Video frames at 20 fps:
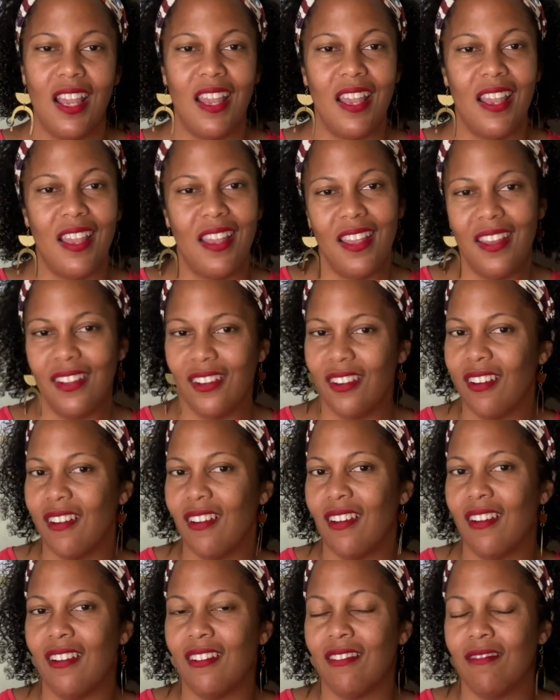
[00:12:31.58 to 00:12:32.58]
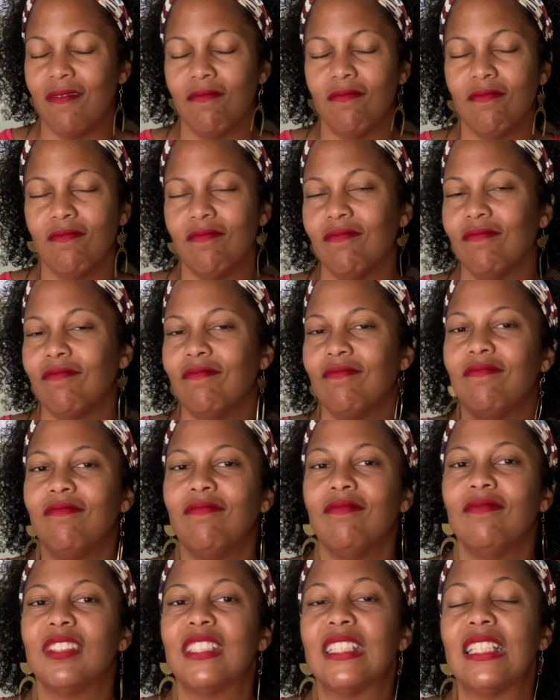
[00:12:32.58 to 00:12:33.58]
and her
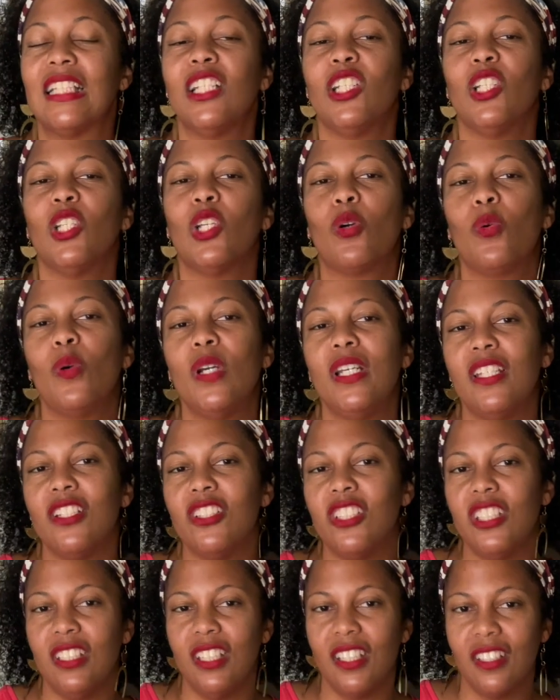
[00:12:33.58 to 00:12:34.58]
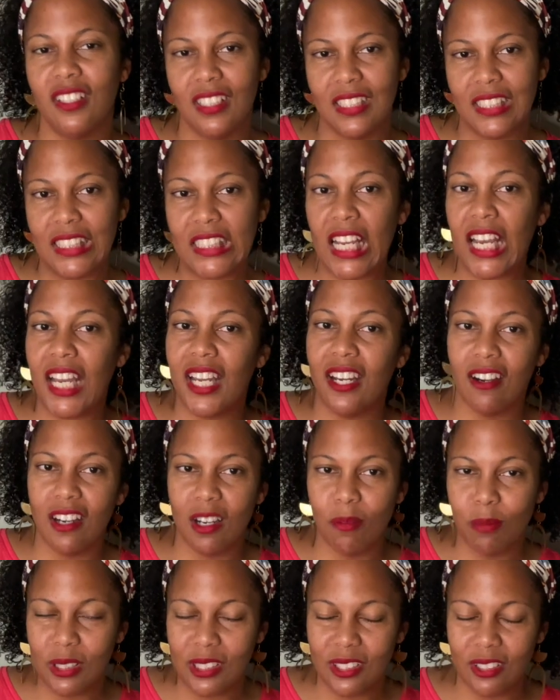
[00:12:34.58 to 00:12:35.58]
soliloquy that she did the entire
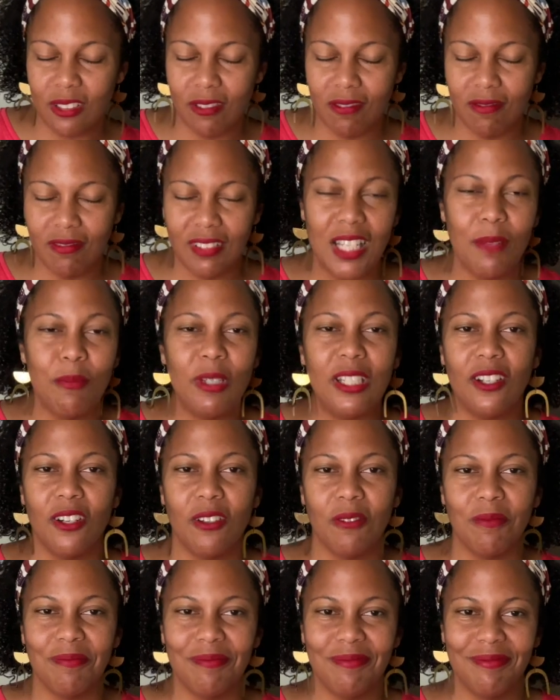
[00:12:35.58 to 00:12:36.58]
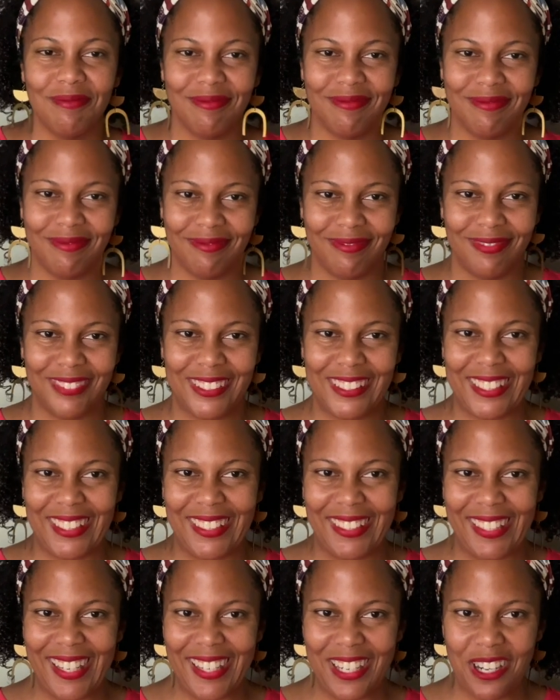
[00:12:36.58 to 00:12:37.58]
episode. Let me know. See you
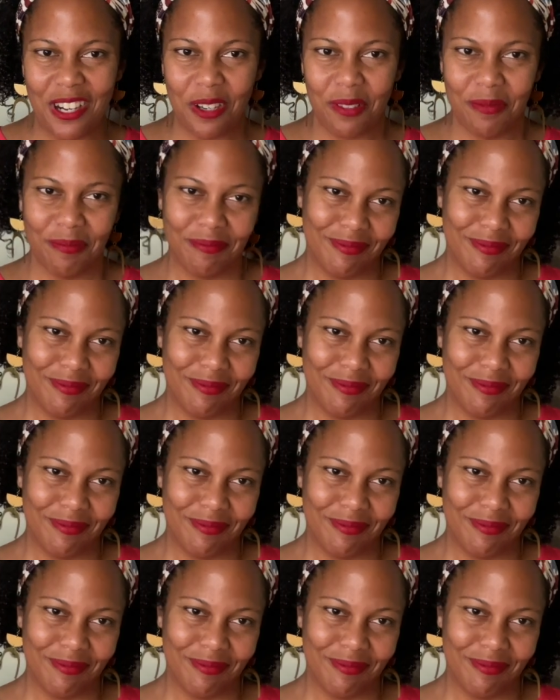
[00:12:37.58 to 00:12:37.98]
later.